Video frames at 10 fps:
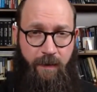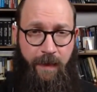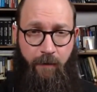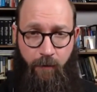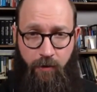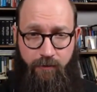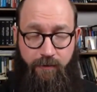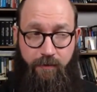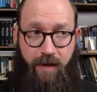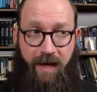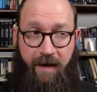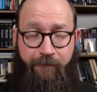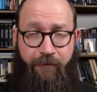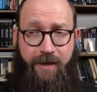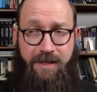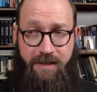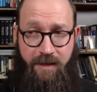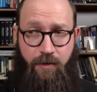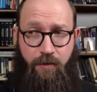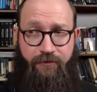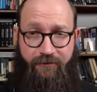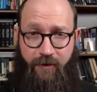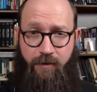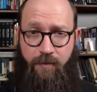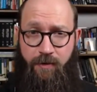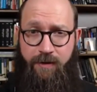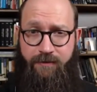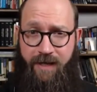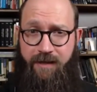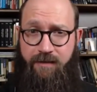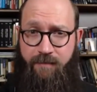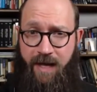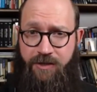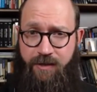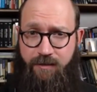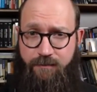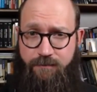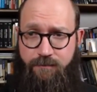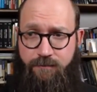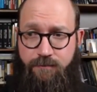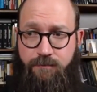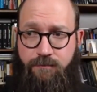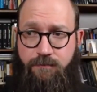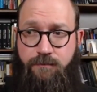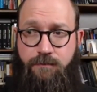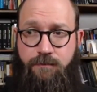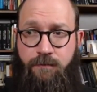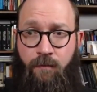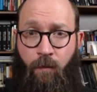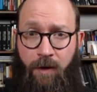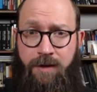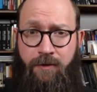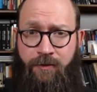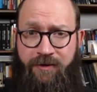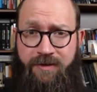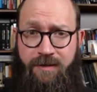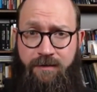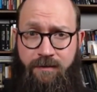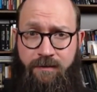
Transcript: that wrote every single ceremonial text of magic was Christian,